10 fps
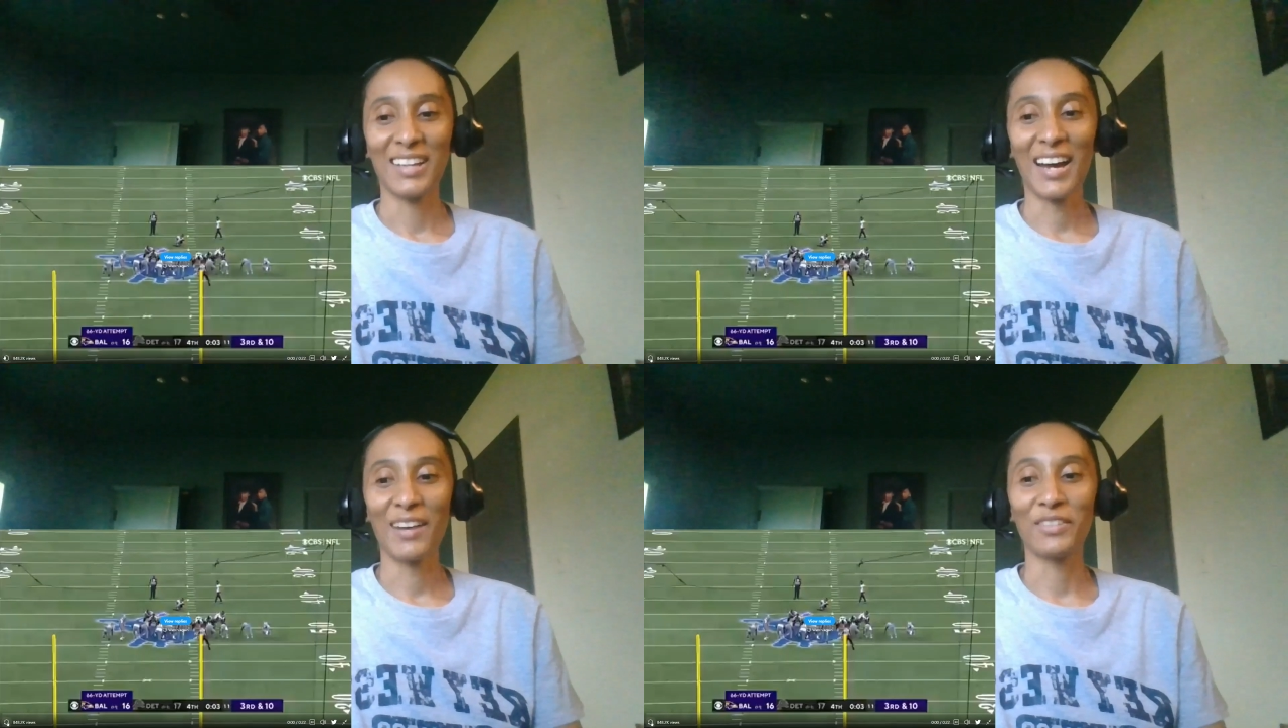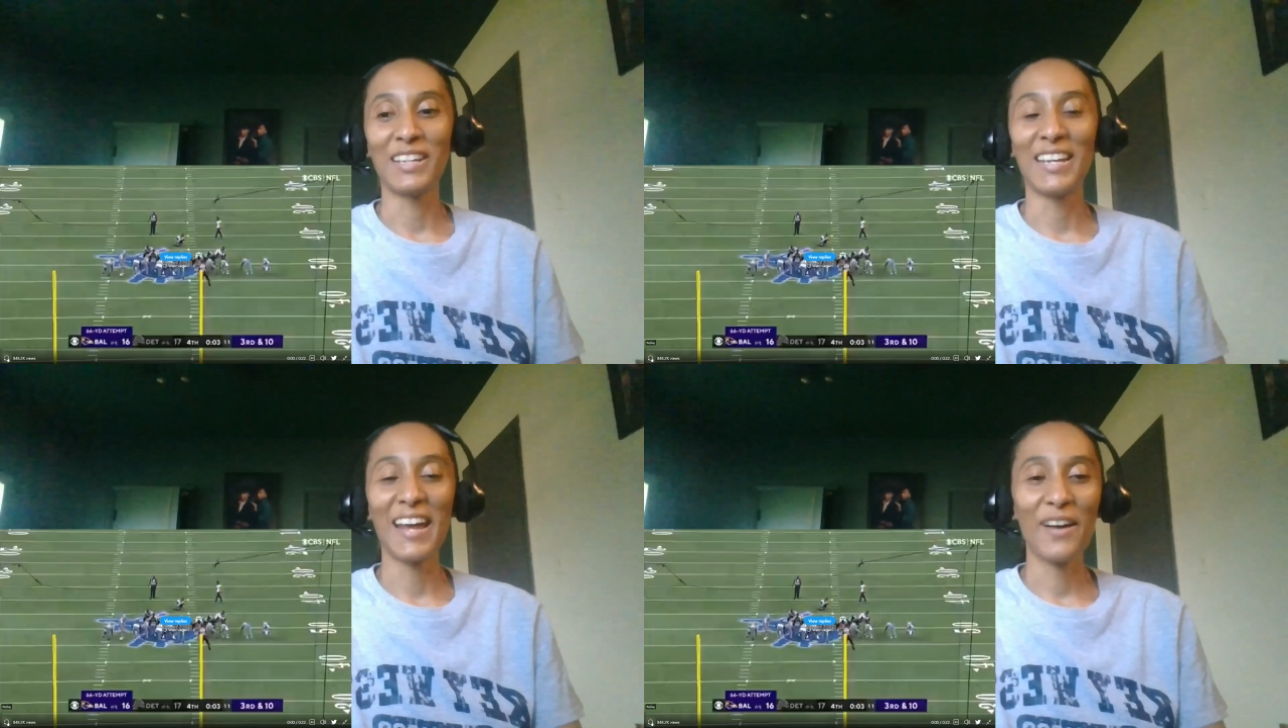I've
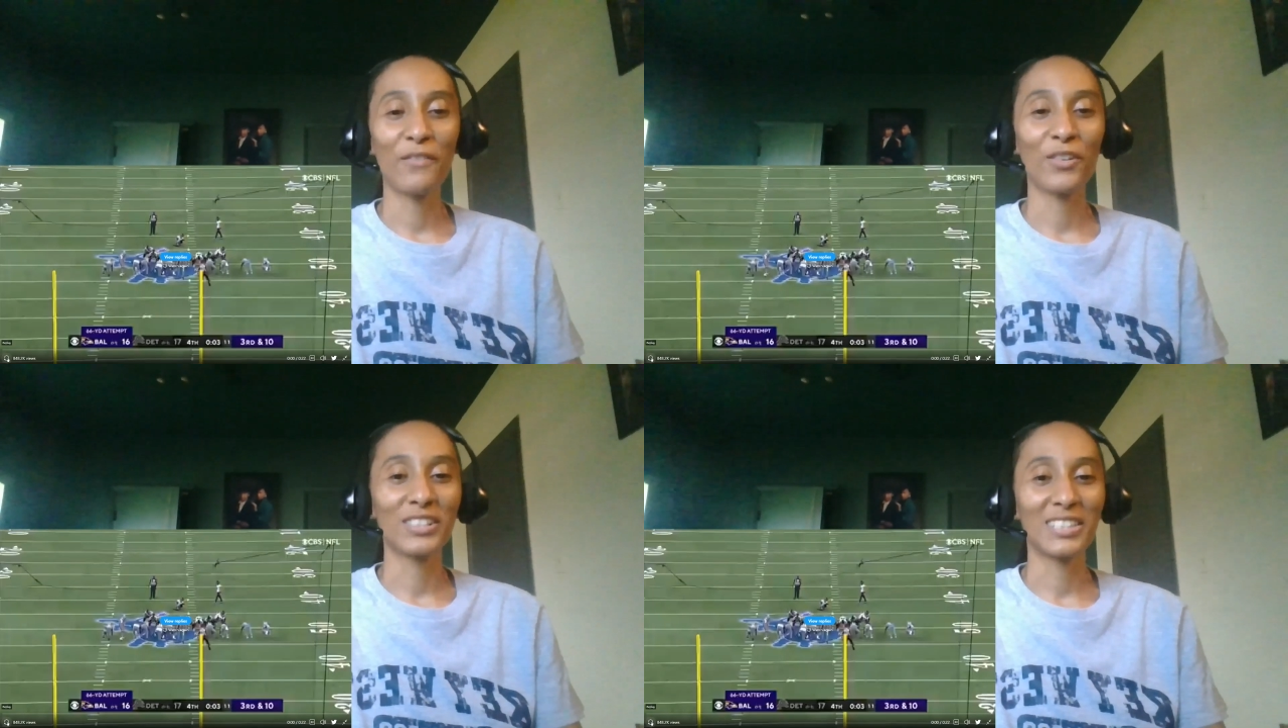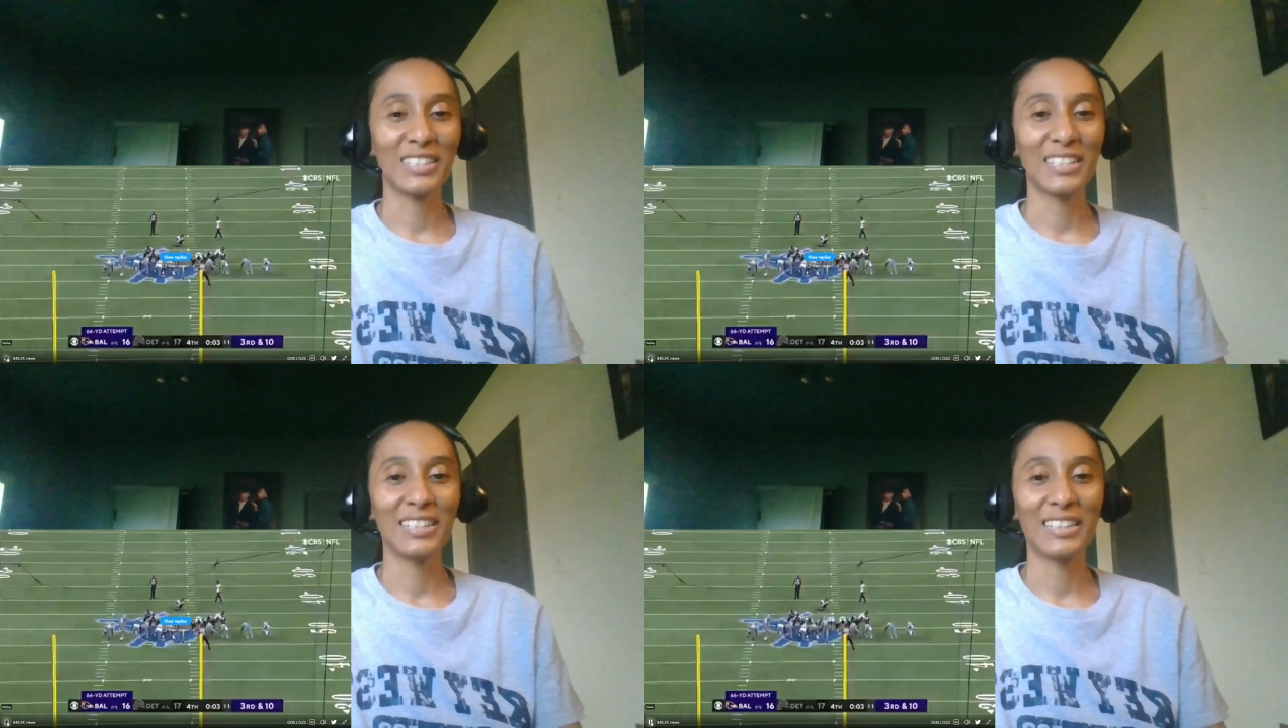never
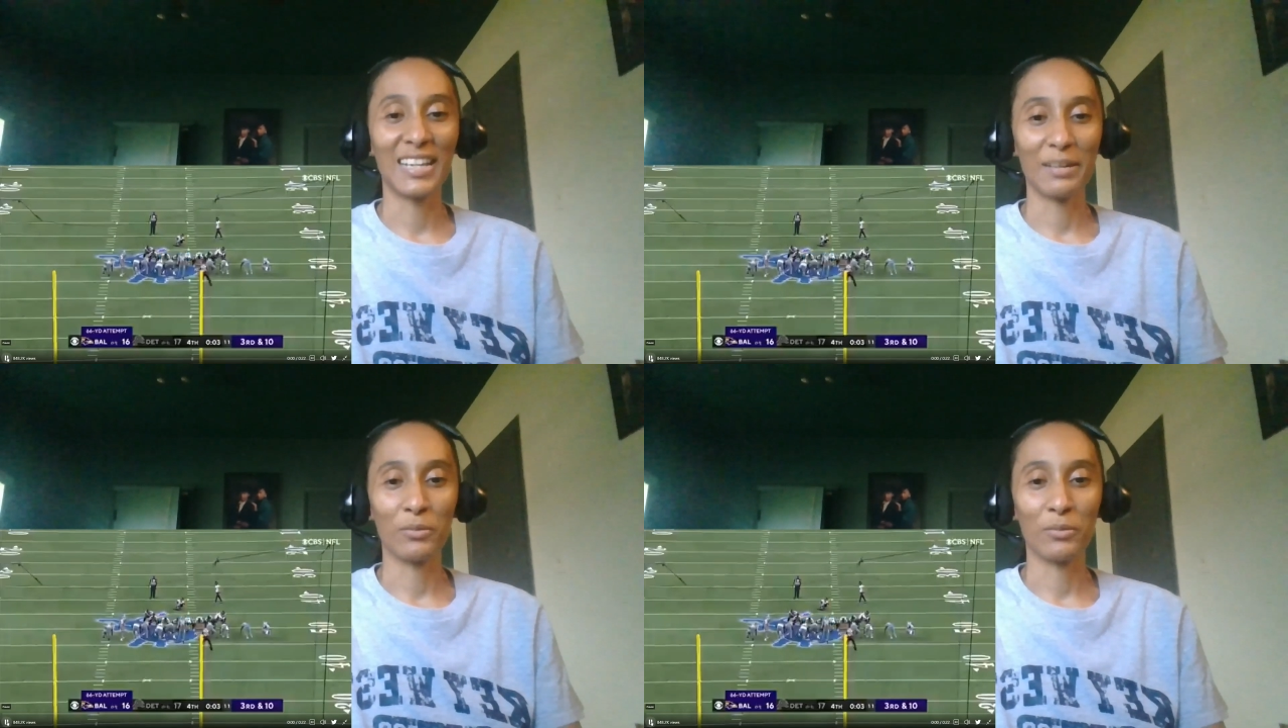seen that.